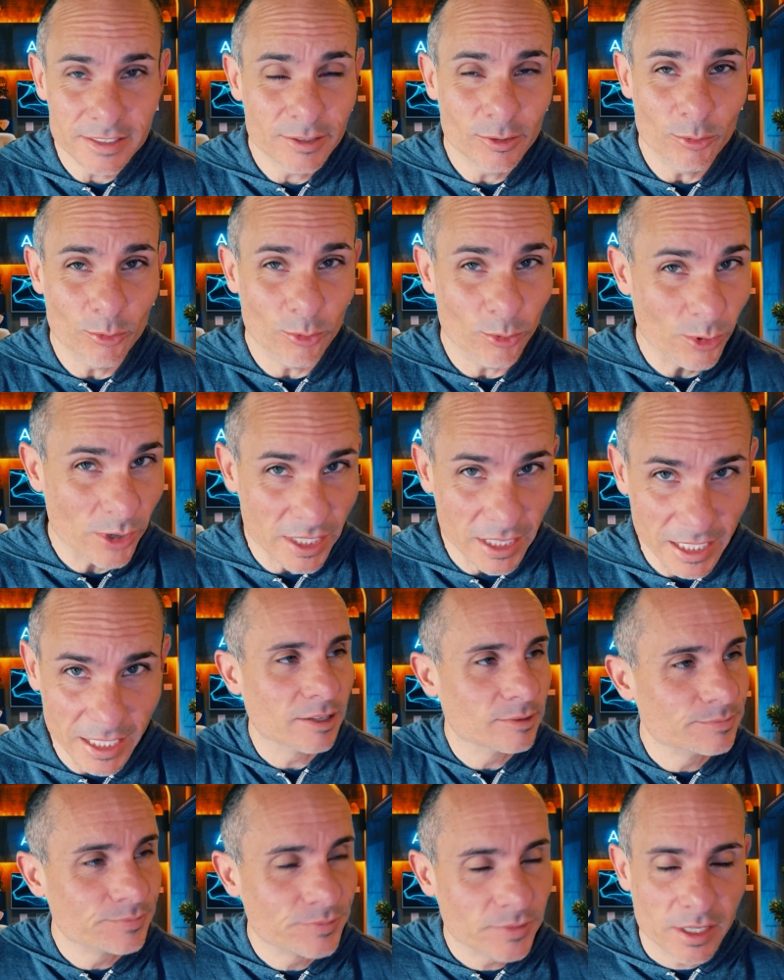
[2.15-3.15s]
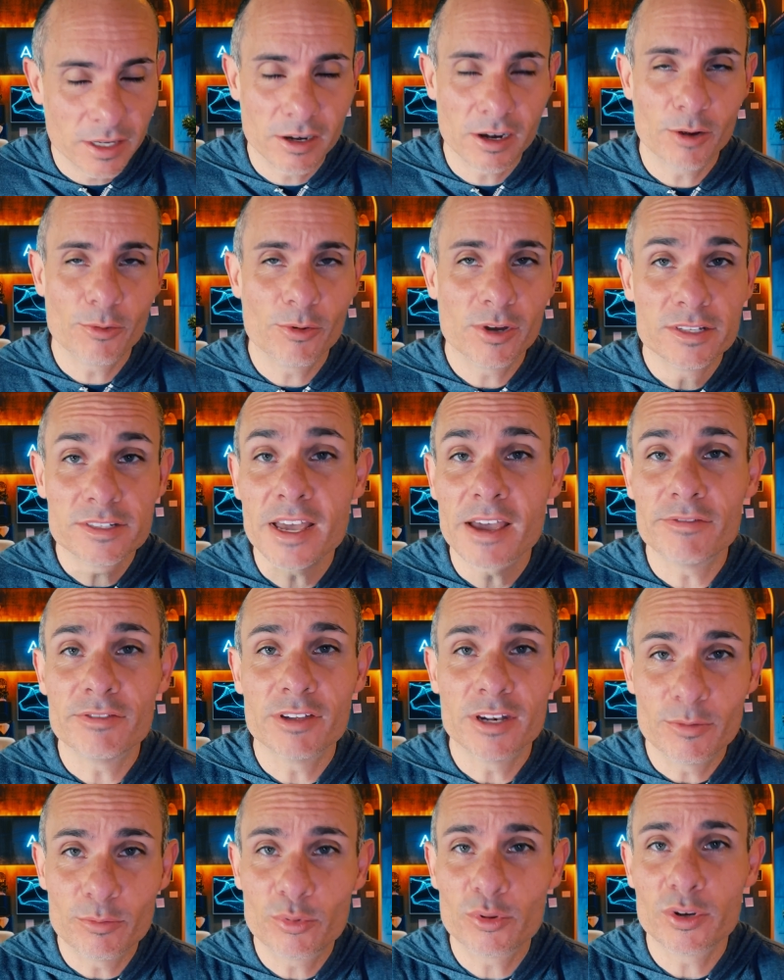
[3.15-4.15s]
Really? Here I was having
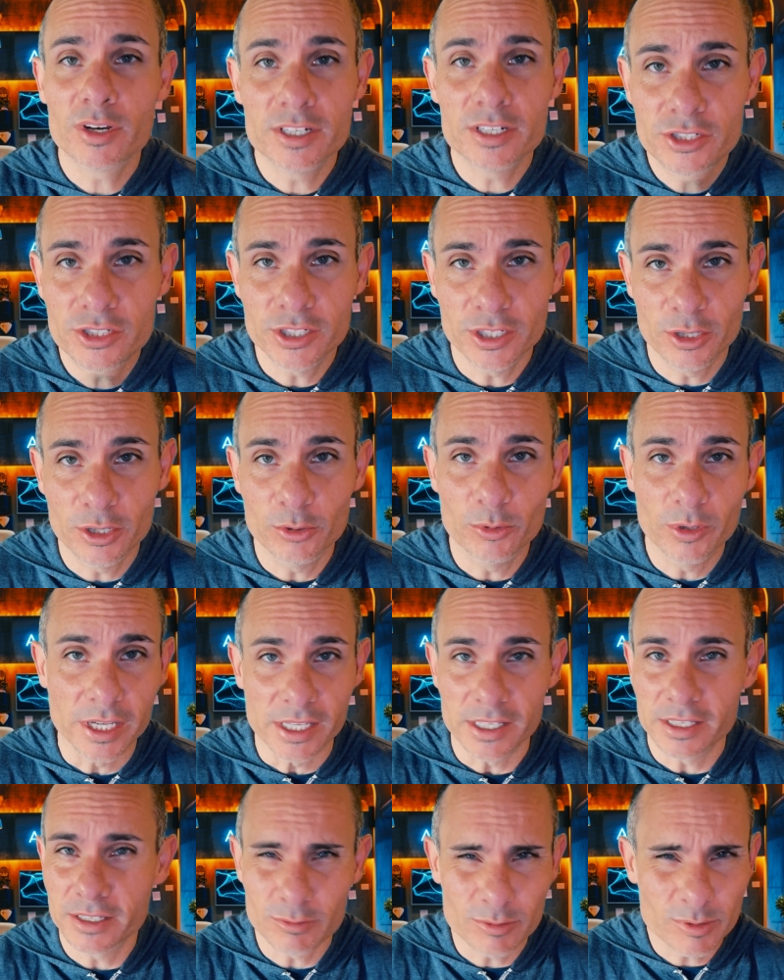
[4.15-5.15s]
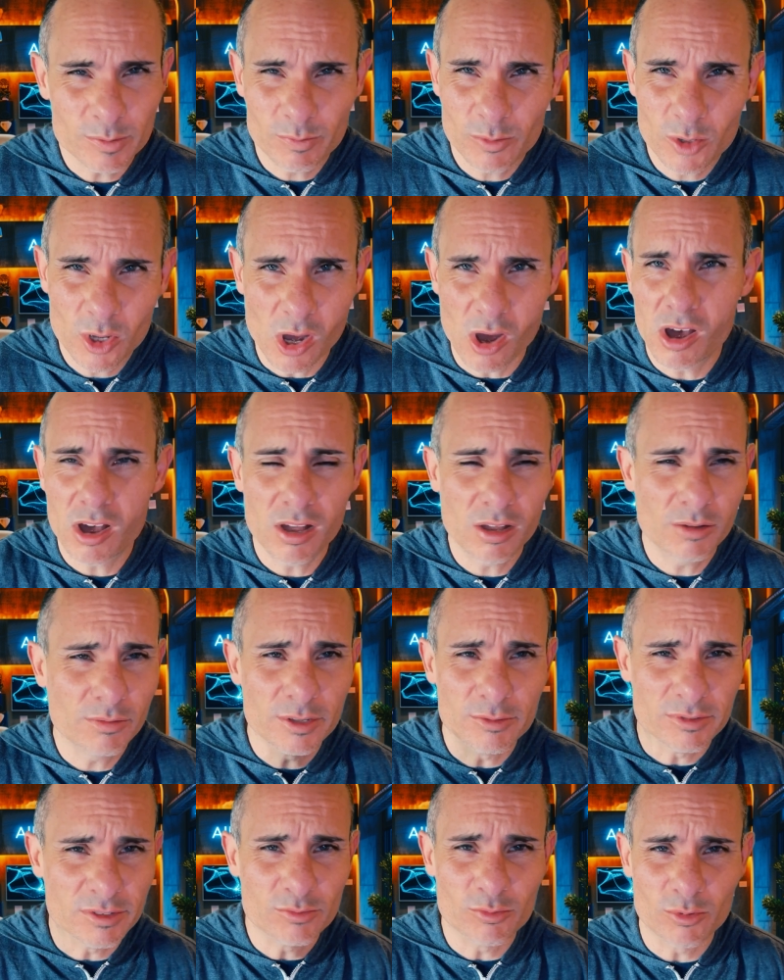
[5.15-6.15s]
a pretty chill week. It was calm, it
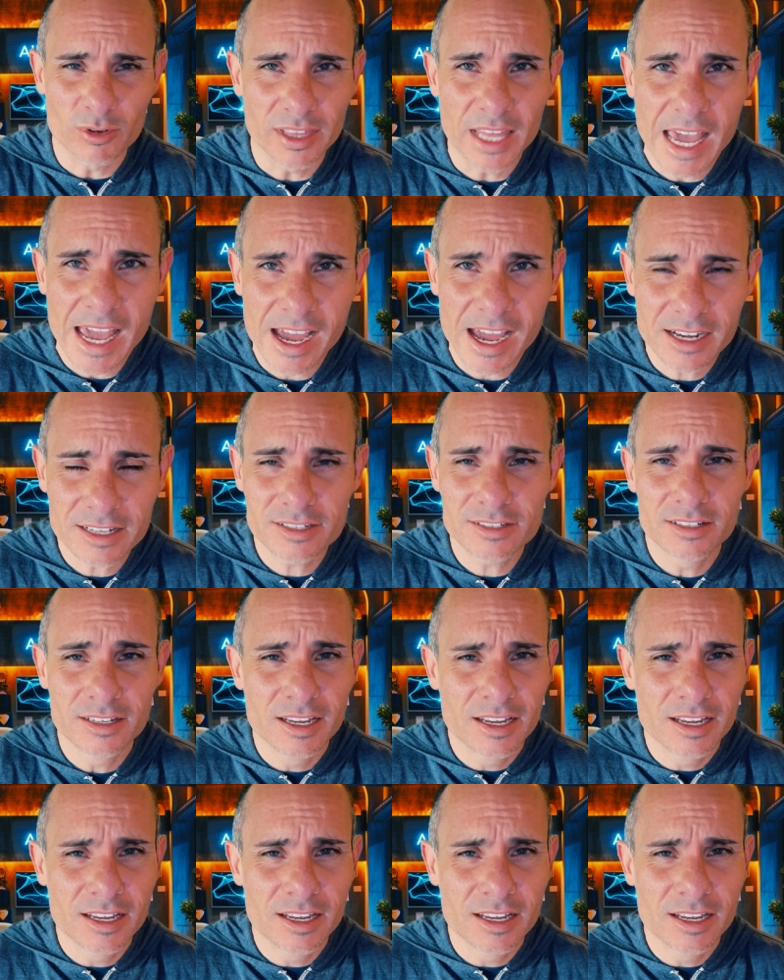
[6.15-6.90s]
was relaxed.